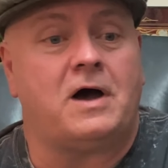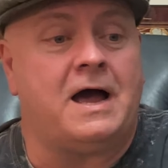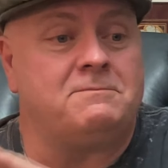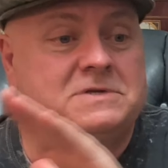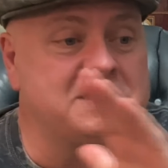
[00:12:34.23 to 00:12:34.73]

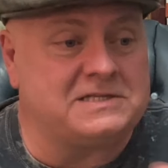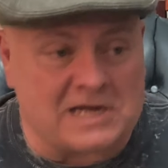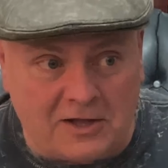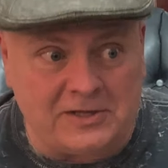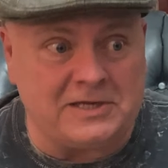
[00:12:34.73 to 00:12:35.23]
i'm
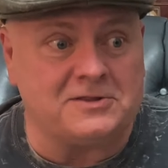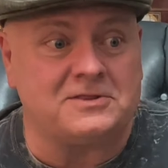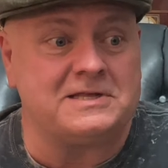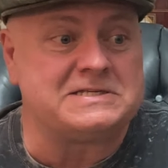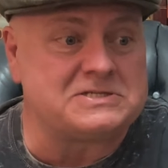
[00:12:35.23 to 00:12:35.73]
telling
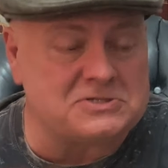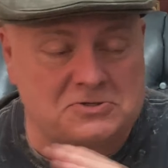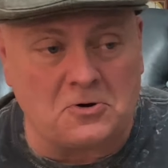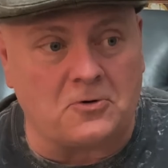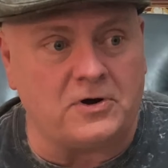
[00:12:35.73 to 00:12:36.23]
this
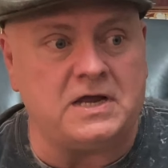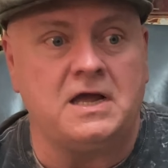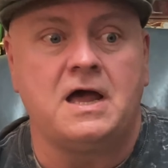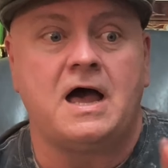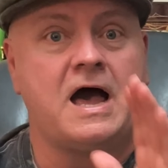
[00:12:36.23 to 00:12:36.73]
story
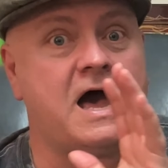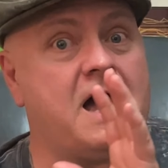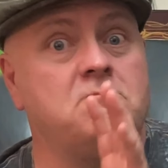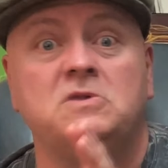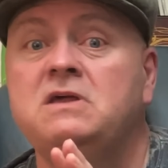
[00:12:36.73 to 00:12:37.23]

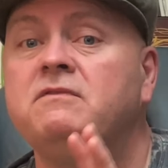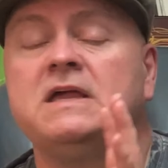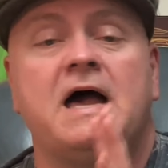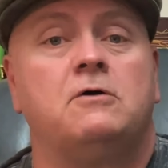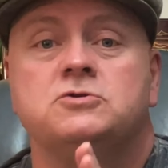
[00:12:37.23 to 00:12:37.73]
I'm
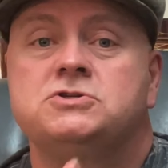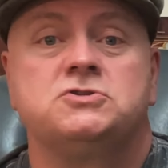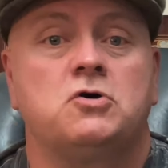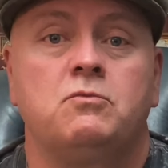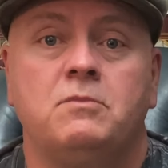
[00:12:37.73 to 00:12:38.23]
leaving out
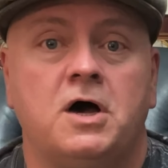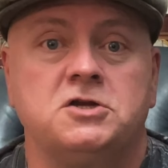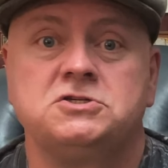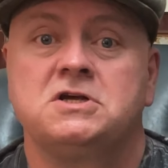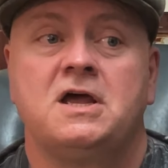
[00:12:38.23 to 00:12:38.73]
so
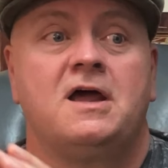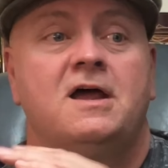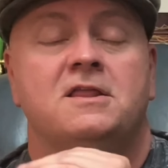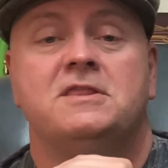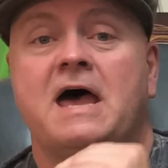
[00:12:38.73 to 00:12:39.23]
much
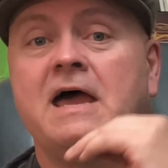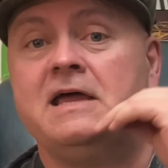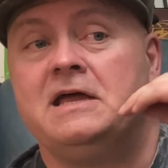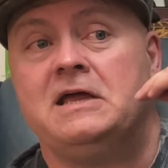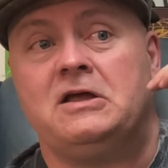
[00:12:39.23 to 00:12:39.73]

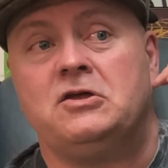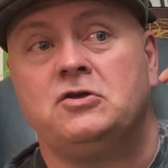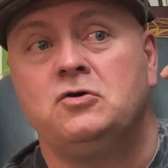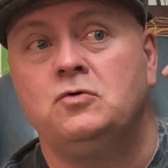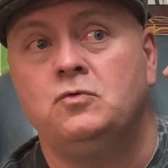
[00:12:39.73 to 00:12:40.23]
that
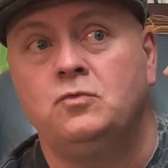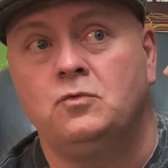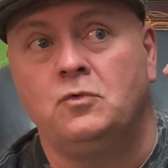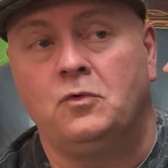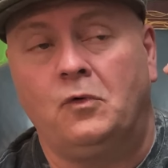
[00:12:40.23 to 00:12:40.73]
you
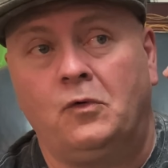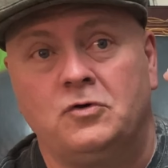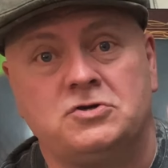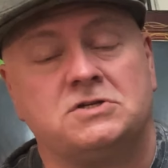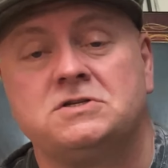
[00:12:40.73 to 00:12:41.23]

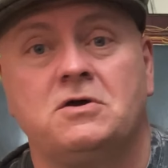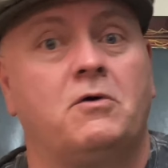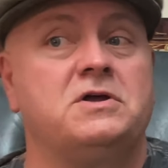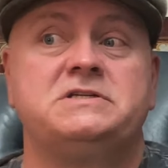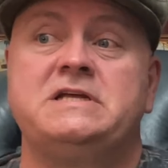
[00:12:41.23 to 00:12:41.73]
just
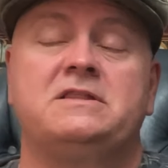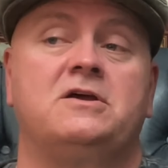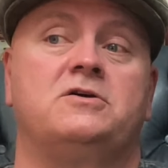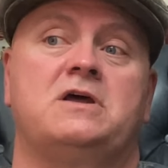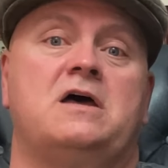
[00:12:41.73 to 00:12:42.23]
sit
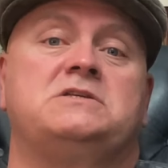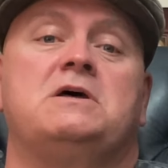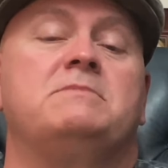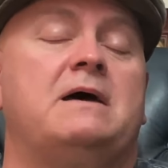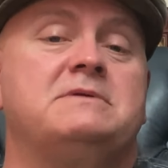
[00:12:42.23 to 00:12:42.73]
there.
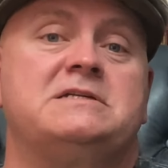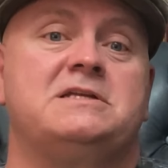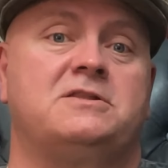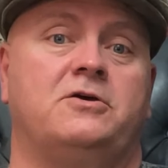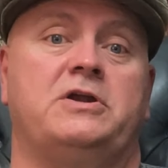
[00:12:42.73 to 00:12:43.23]
Sometimes I
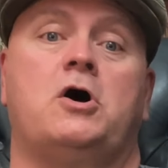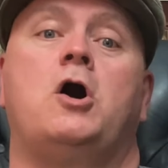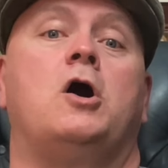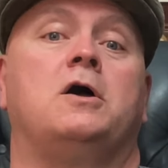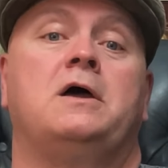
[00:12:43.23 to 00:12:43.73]
sit there in
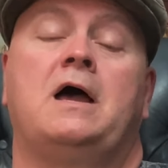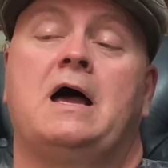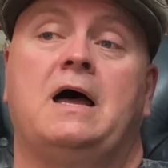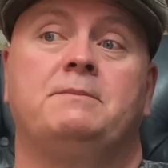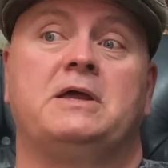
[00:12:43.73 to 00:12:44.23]
awe.
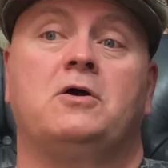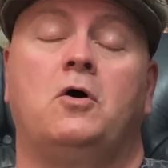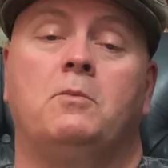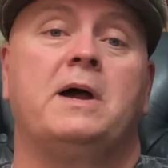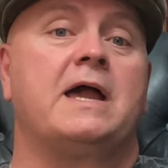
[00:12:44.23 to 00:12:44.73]
I'm like,
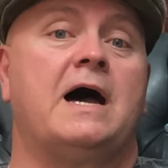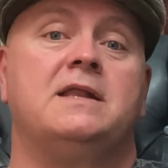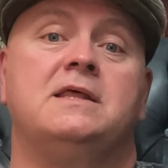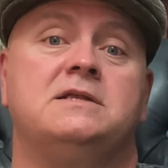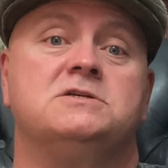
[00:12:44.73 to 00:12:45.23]
oh my
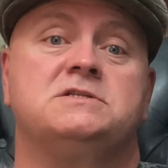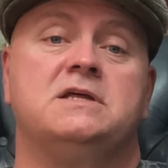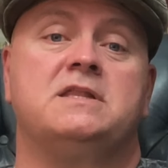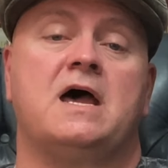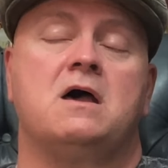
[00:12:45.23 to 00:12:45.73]
God, they just
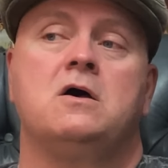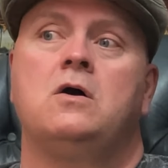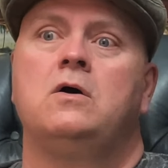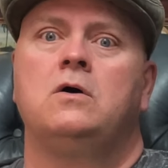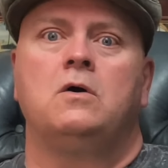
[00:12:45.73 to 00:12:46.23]
did that.
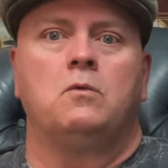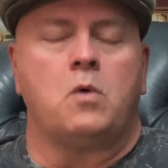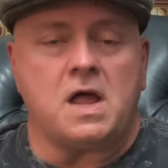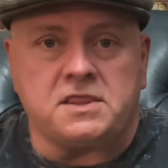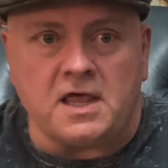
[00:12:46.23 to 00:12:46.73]

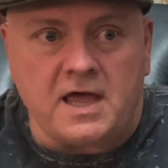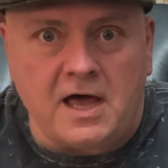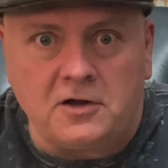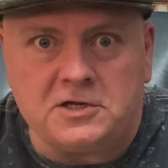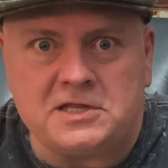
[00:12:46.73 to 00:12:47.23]
What the
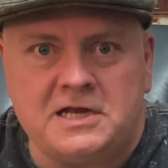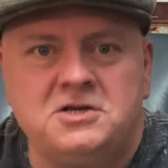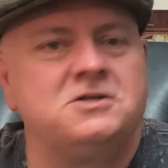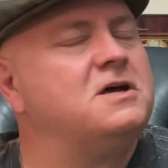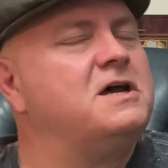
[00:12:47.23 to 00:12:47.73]
hell did they do?